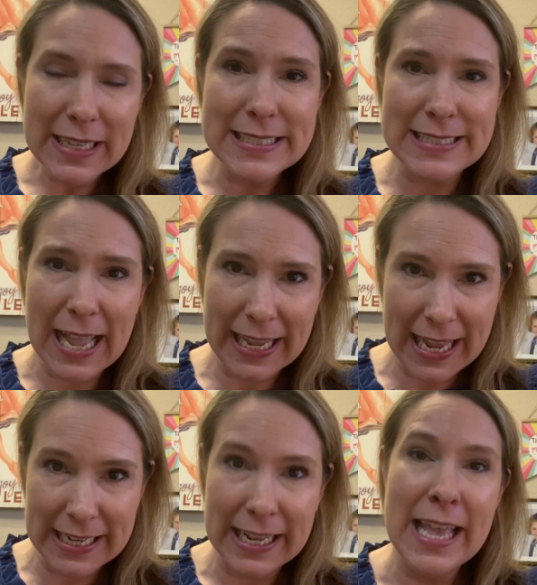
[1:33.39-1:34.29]

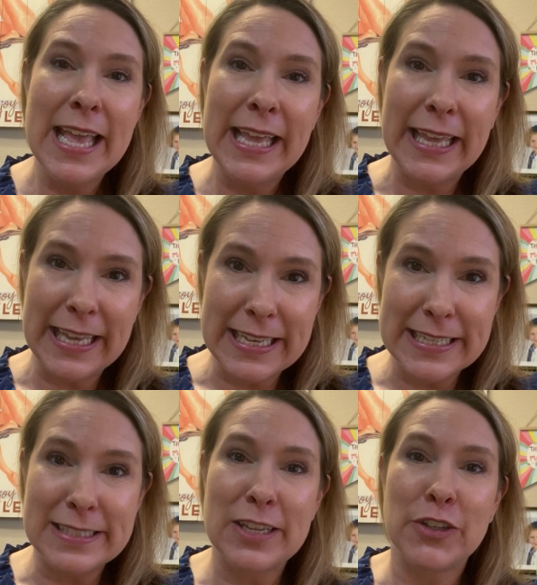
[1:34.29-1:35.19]
Second
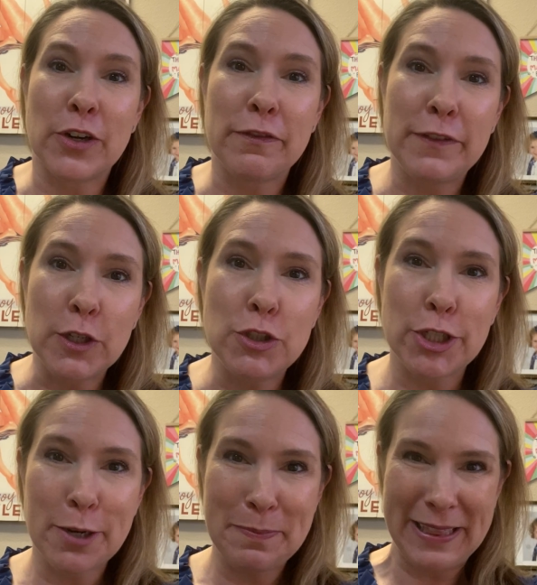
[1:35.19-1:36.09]
is your
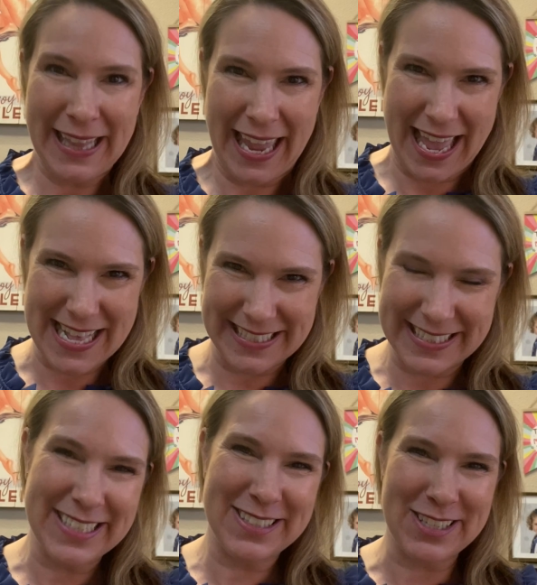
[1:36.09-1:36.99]
future
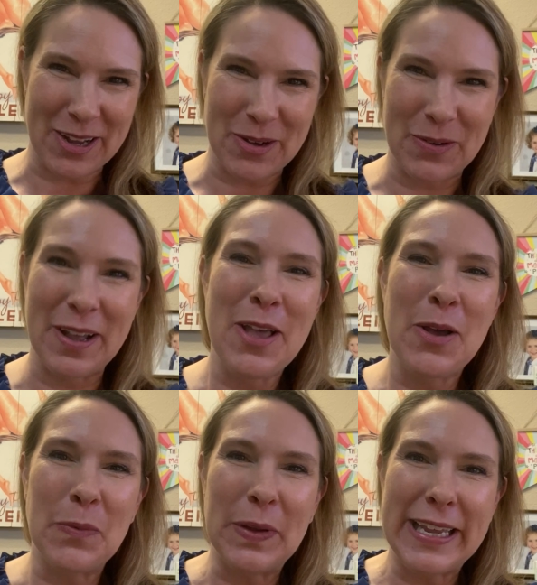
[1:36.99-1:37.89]
plans. So
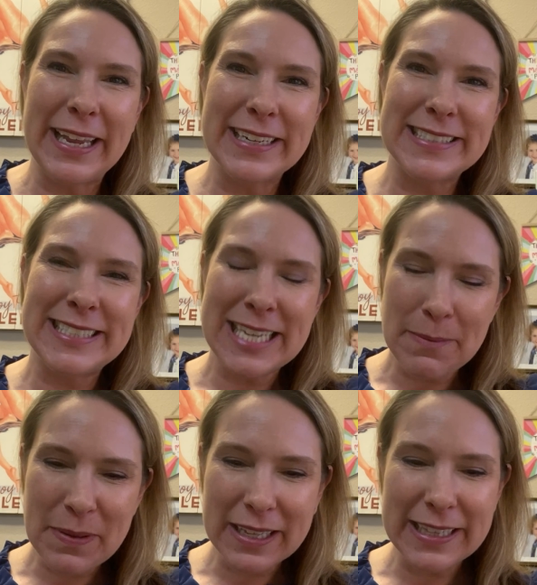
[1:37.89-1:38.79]
we
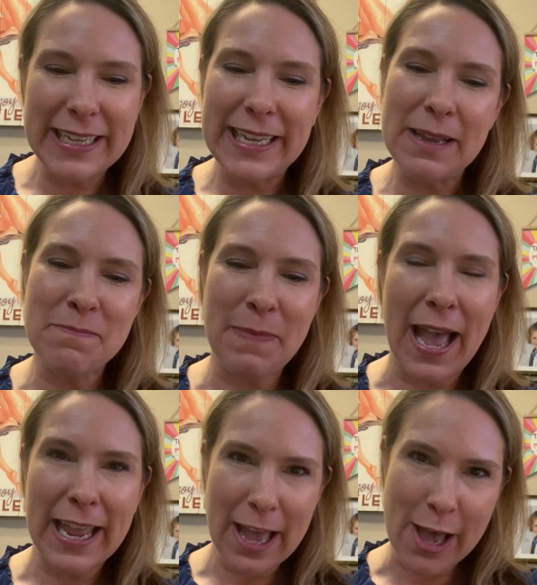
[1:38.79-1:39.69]
typically
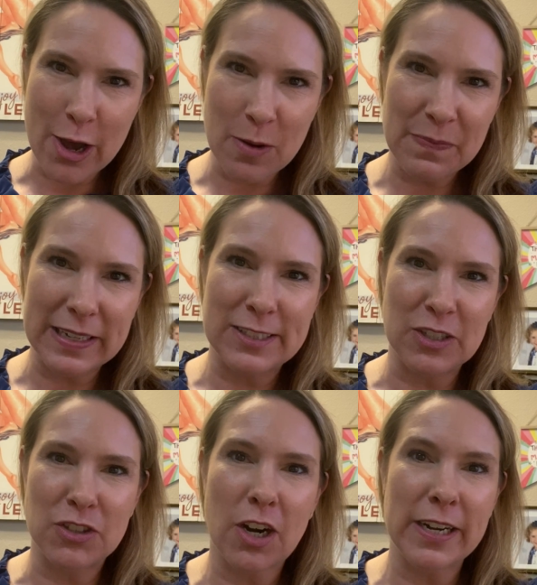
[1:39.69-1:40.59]
buy a home that
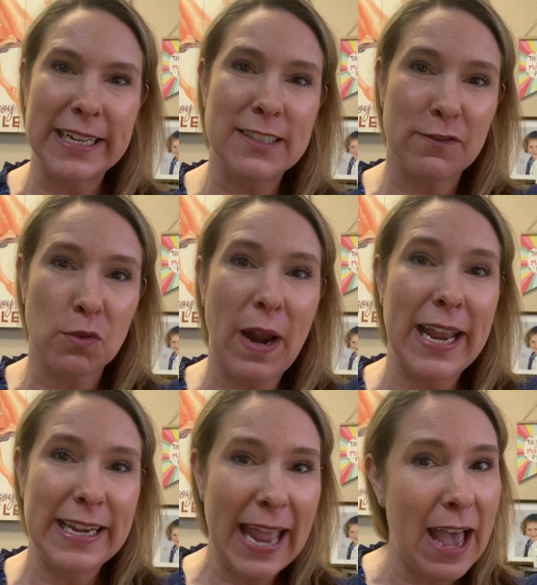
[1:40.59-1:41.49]
suits our needs for
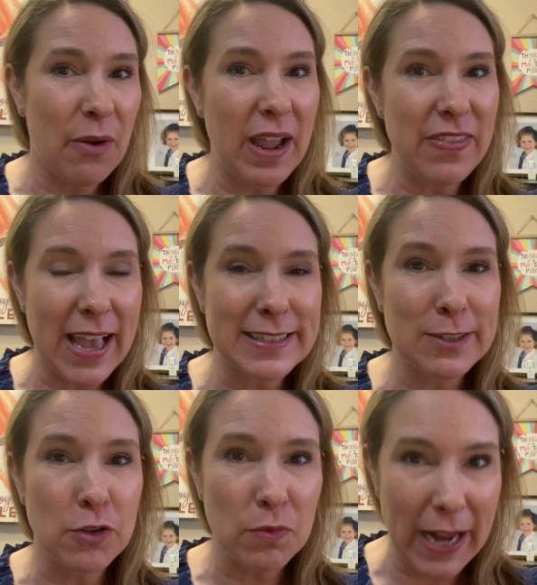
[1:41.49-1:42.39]
right now, and that's
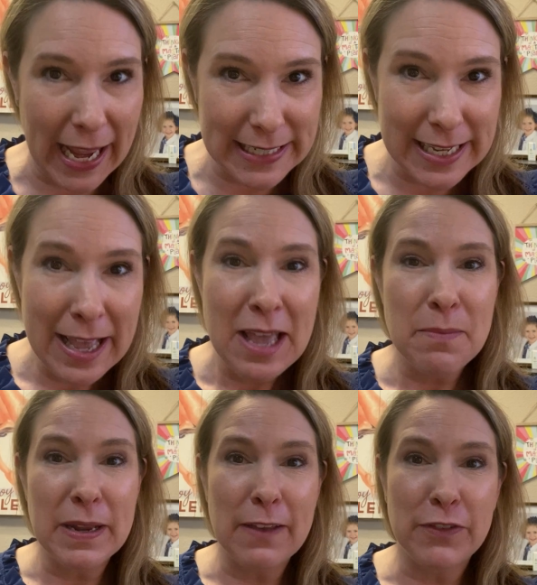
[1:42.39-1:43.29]
great.
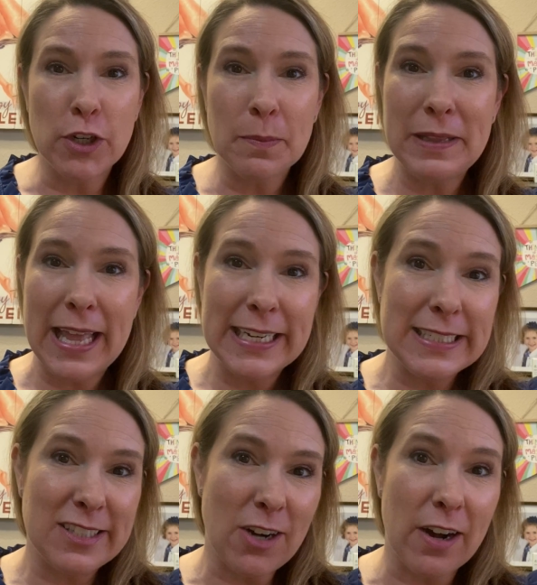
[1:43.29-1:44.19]
But if you're planning
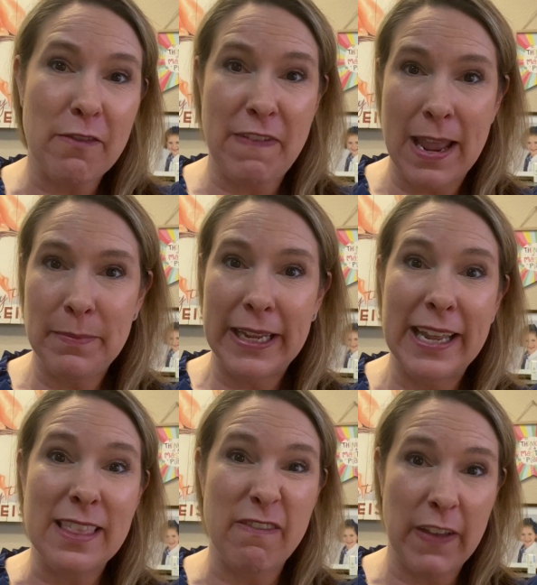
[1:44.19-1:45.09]
to start a family
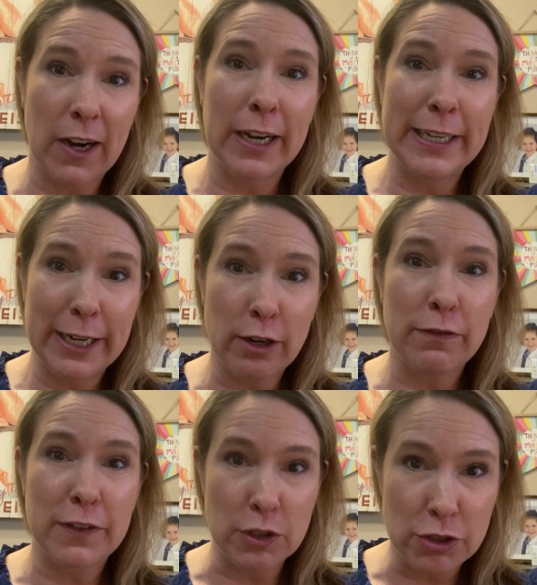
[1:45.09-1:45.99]
in the very near
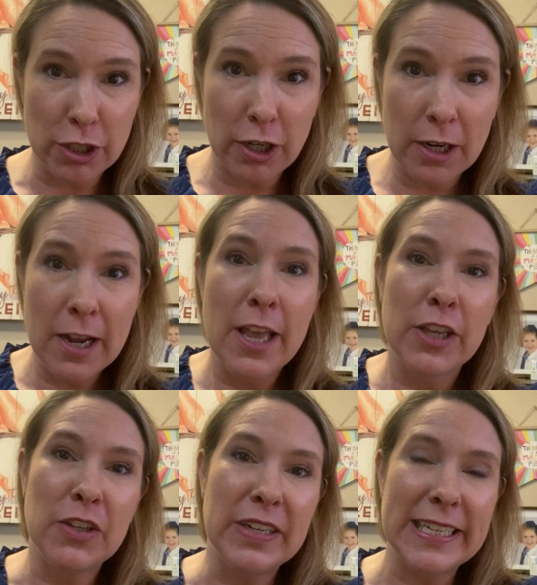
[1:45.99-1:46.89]
future,
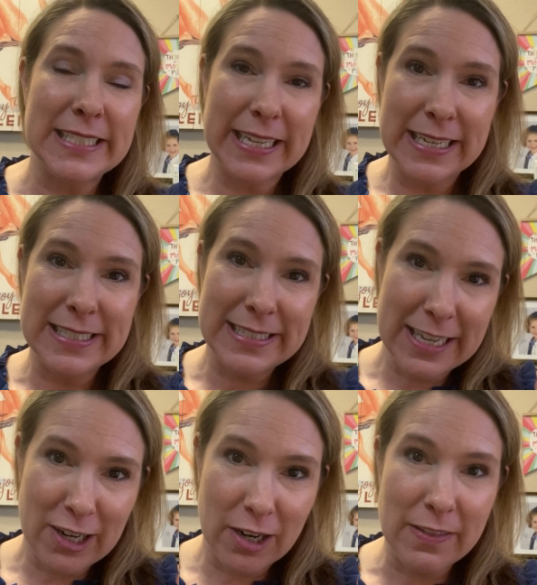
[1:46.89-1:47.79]
you need to
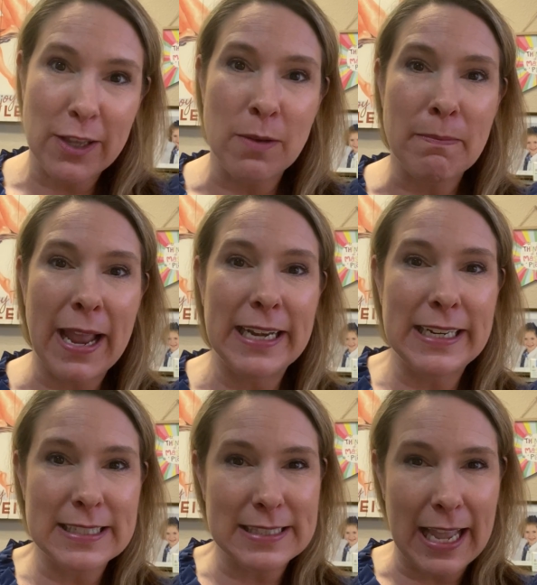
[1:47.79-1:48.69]
consider that you might
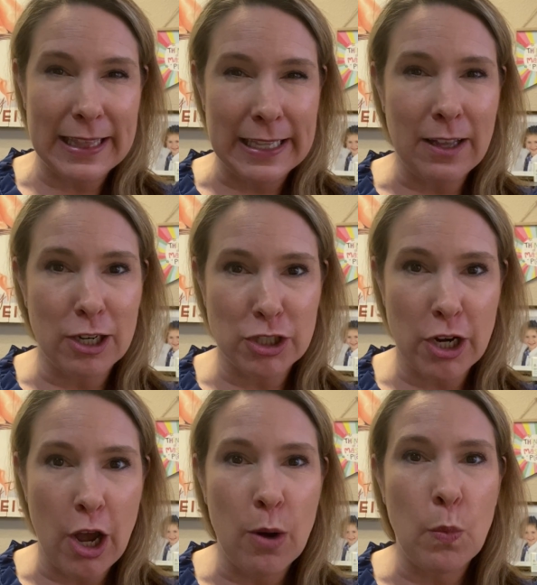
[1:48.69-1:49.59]
need a slightly larger
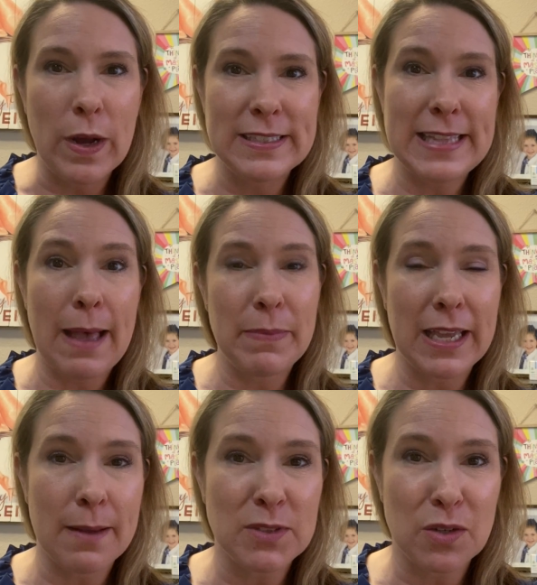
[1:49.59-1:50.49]
home once that
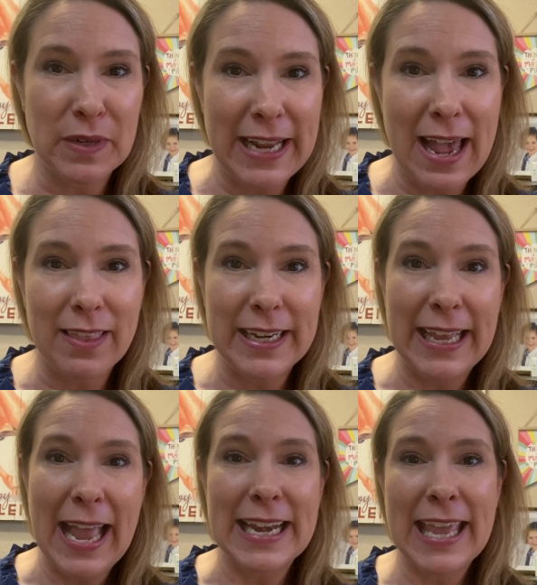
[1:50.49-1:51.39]
becomes a
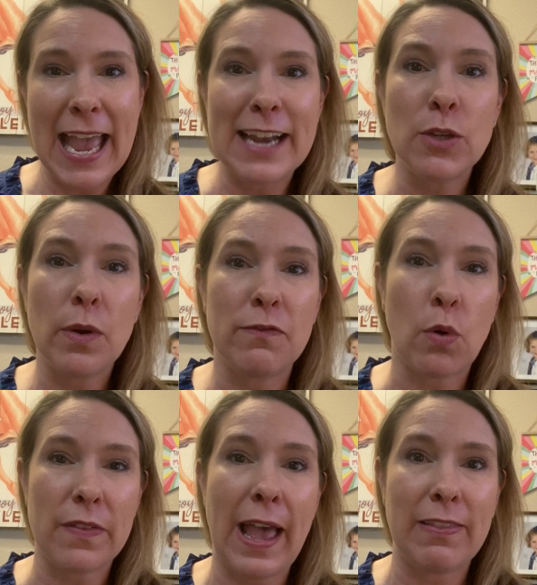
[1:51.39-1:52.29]
reality. And can you
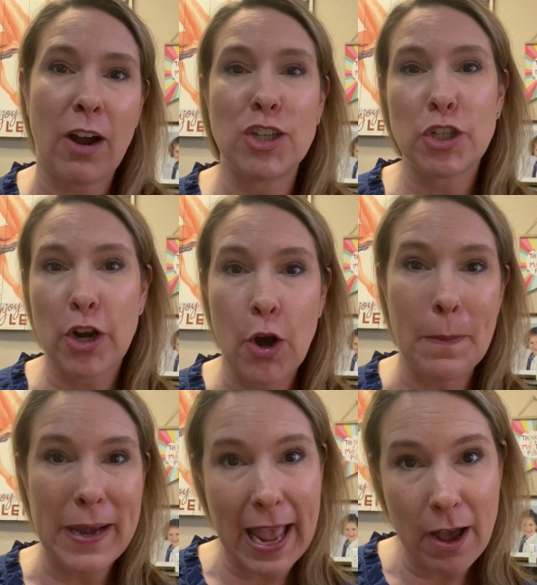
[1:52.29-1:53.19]
afford that larger
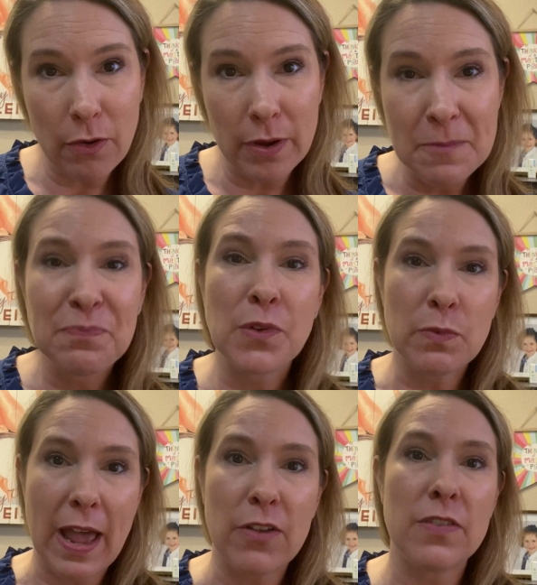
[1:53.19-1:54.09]
home now,
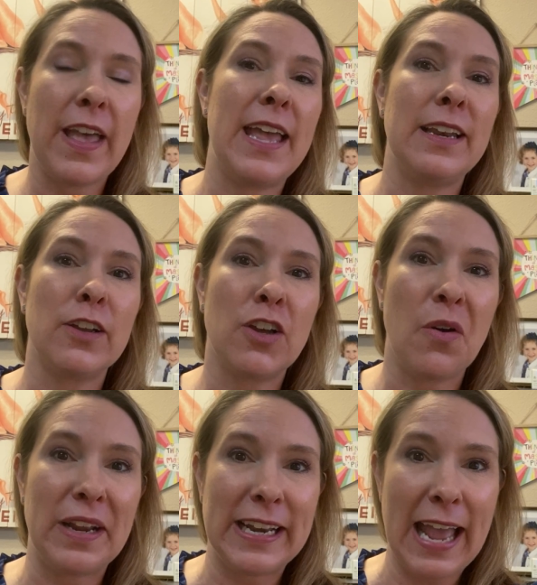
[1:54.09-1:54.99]
rather than
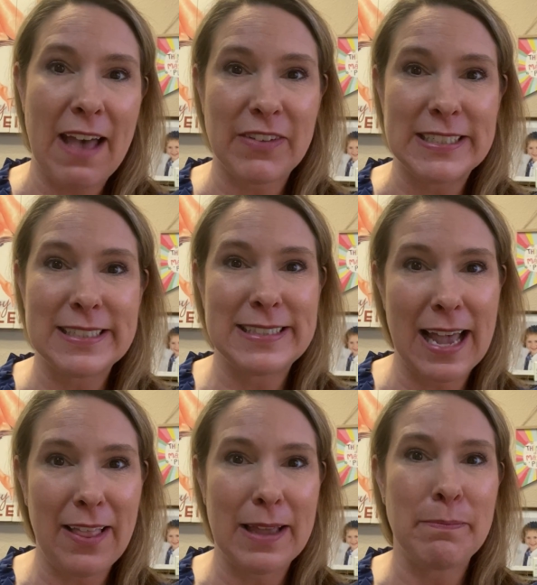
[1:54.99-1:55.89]
going and having to
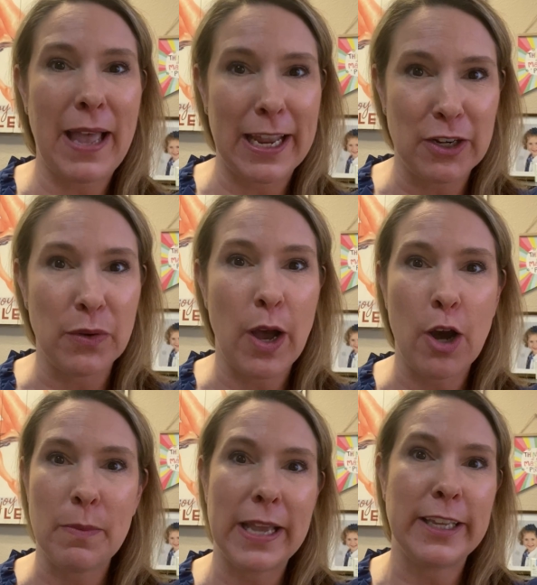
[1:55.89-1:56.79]
sell and buy a new
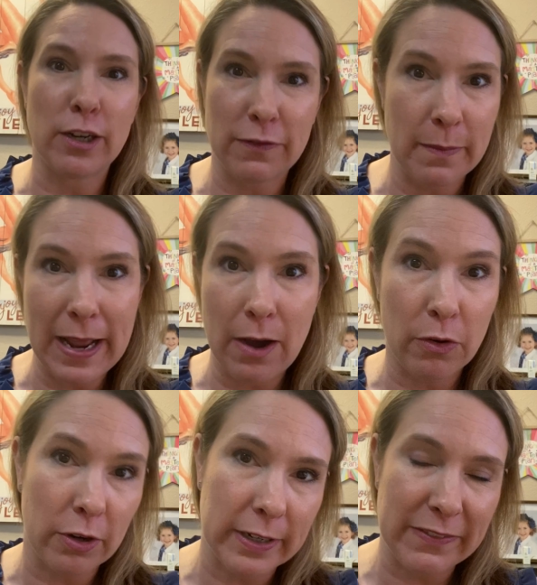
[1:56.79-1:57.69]
home a year from now
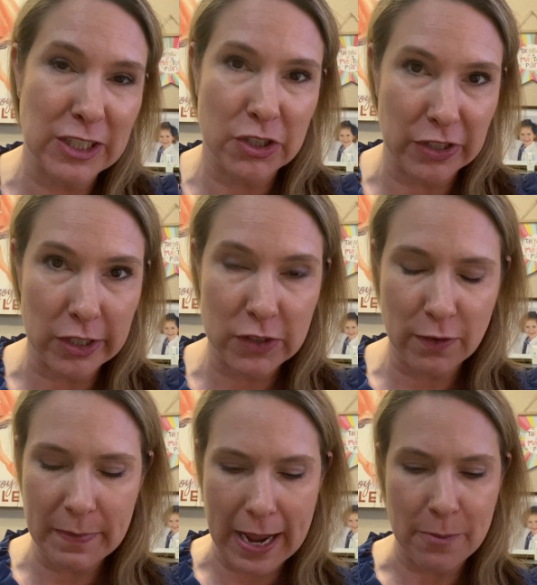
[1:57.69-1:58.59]
or even 2 years
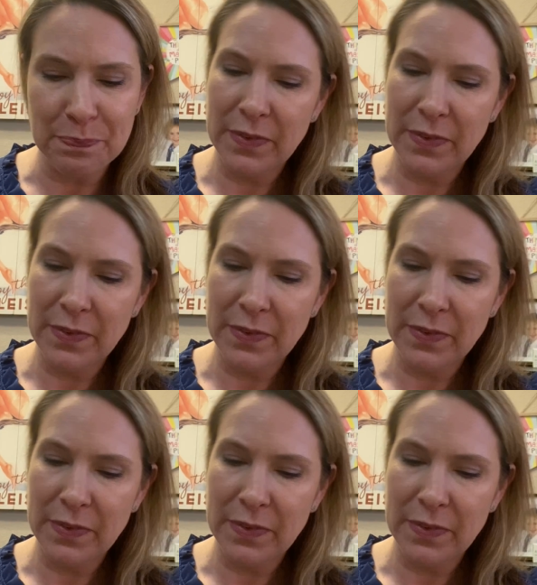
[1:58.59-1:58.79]
from now?